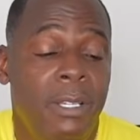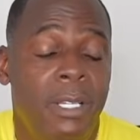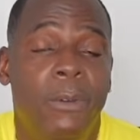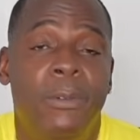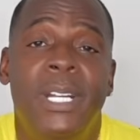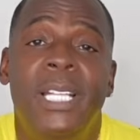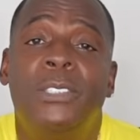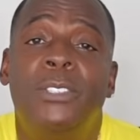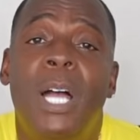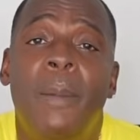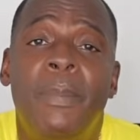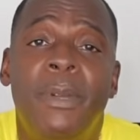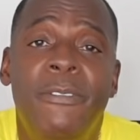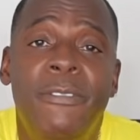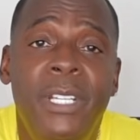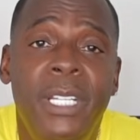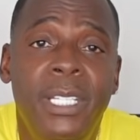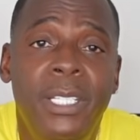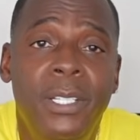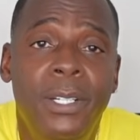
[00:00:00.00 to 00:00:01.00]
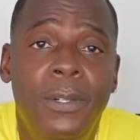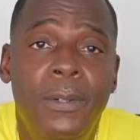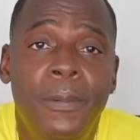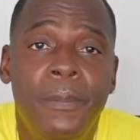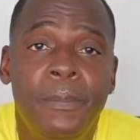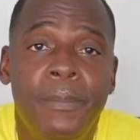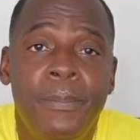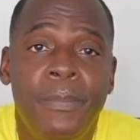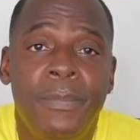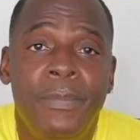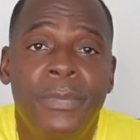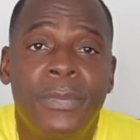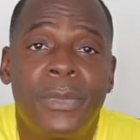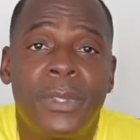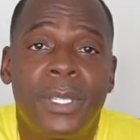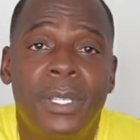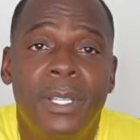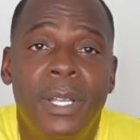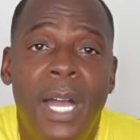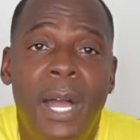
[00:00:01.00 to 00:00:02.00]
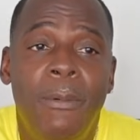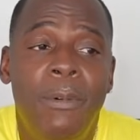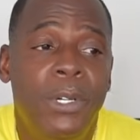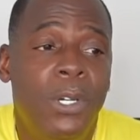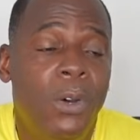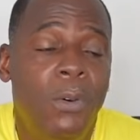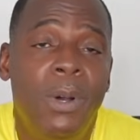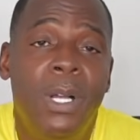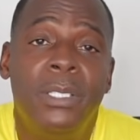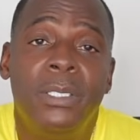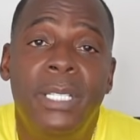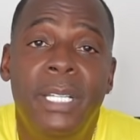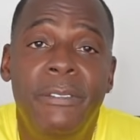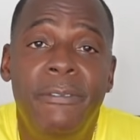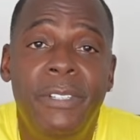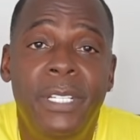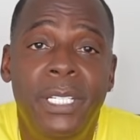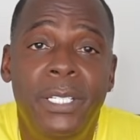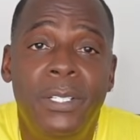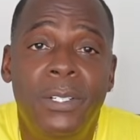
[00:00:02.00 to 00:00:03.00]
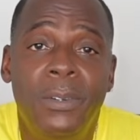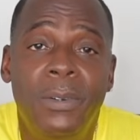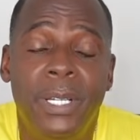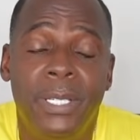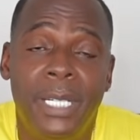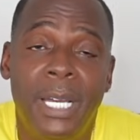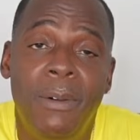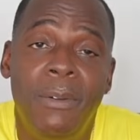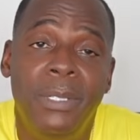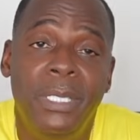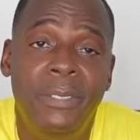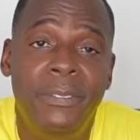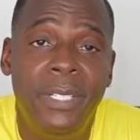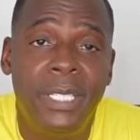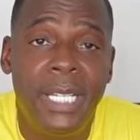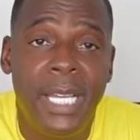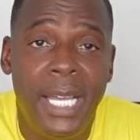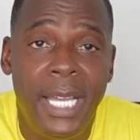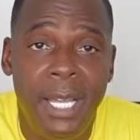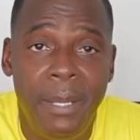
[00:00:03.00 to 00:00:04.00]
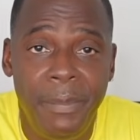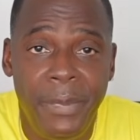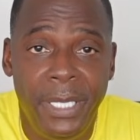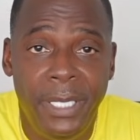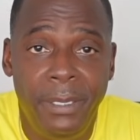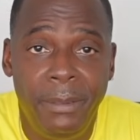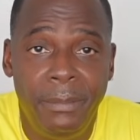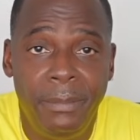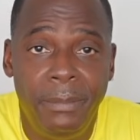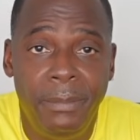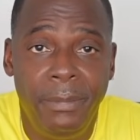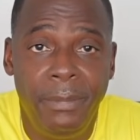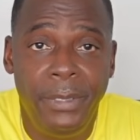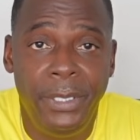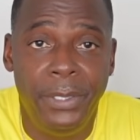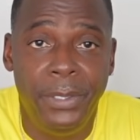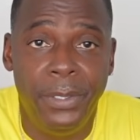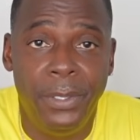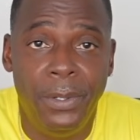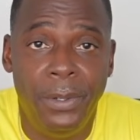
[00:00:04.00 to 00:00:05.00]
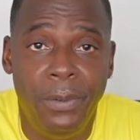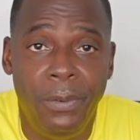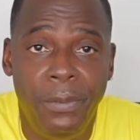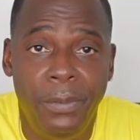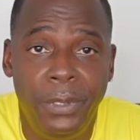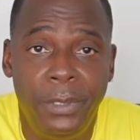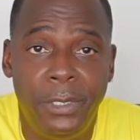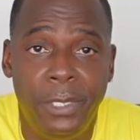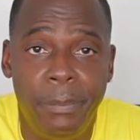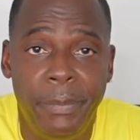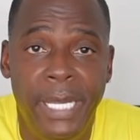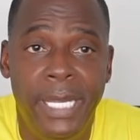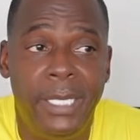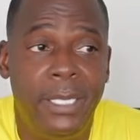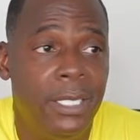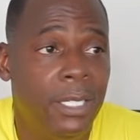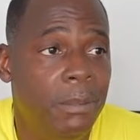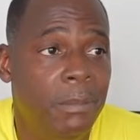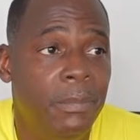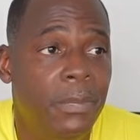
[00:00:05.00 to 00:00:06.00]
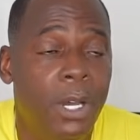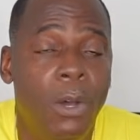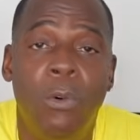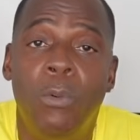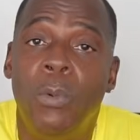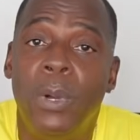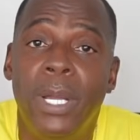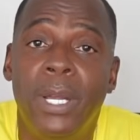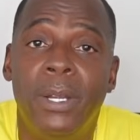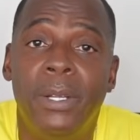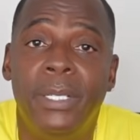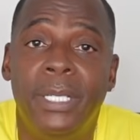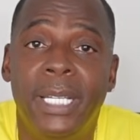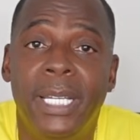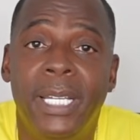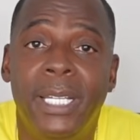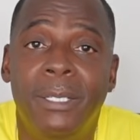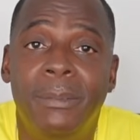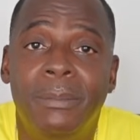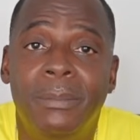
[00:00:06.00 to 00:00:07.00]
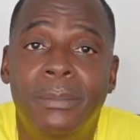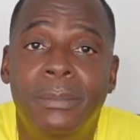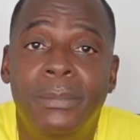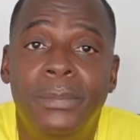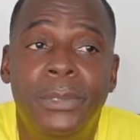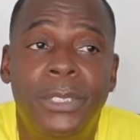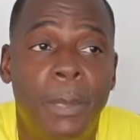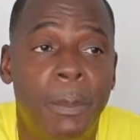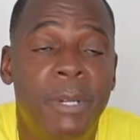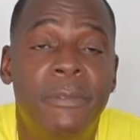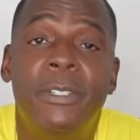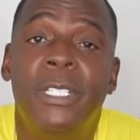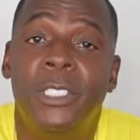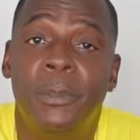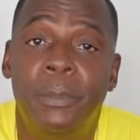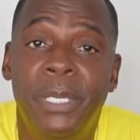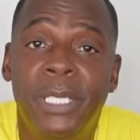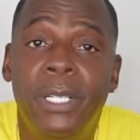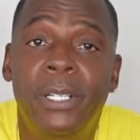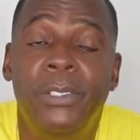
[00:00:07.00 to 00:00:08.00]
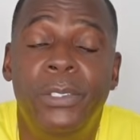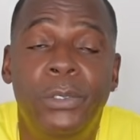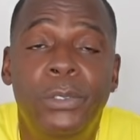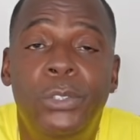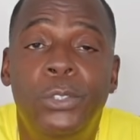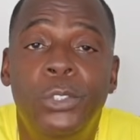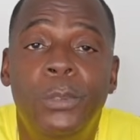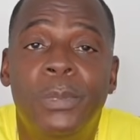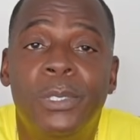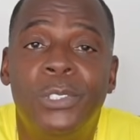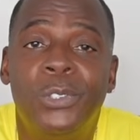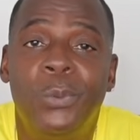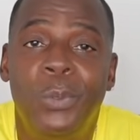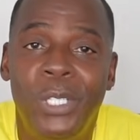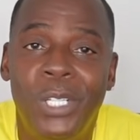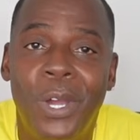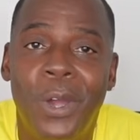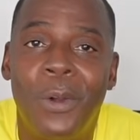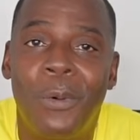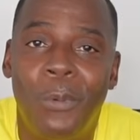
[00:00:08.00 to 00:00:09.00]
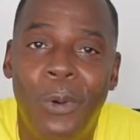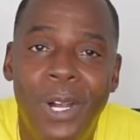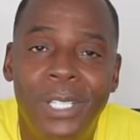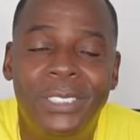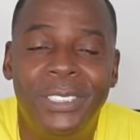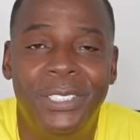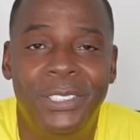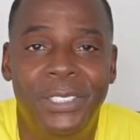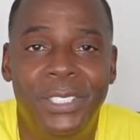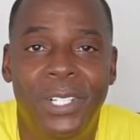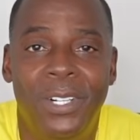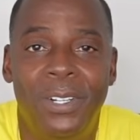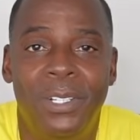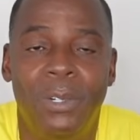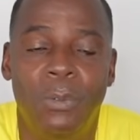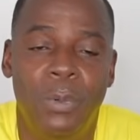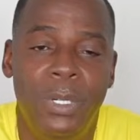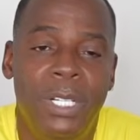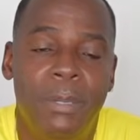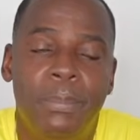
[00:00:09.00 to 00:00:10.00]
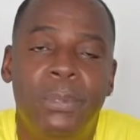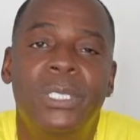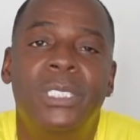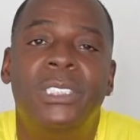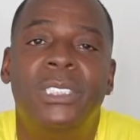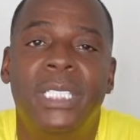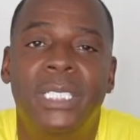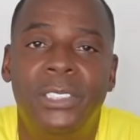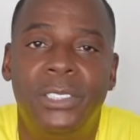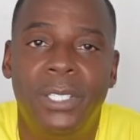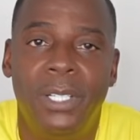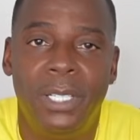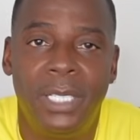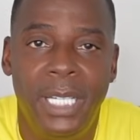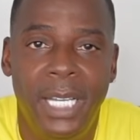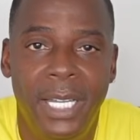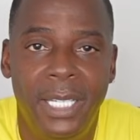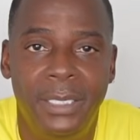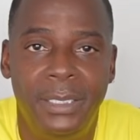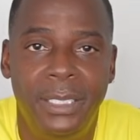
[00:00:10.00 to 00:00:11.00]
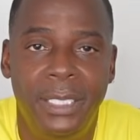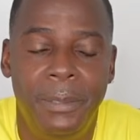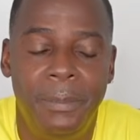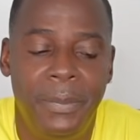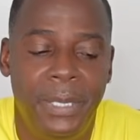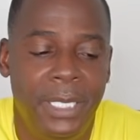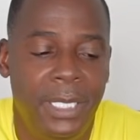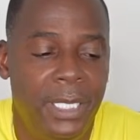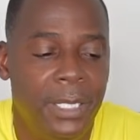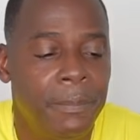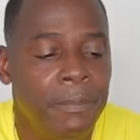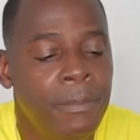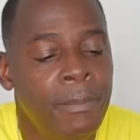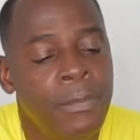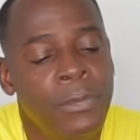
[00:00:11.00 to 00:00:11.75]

And when they drop a video, I will go under their video and I will leave a comment you know, to make them aware that some of us bigger YouTubers, we are watching y'all and we appreciate y'all content, man.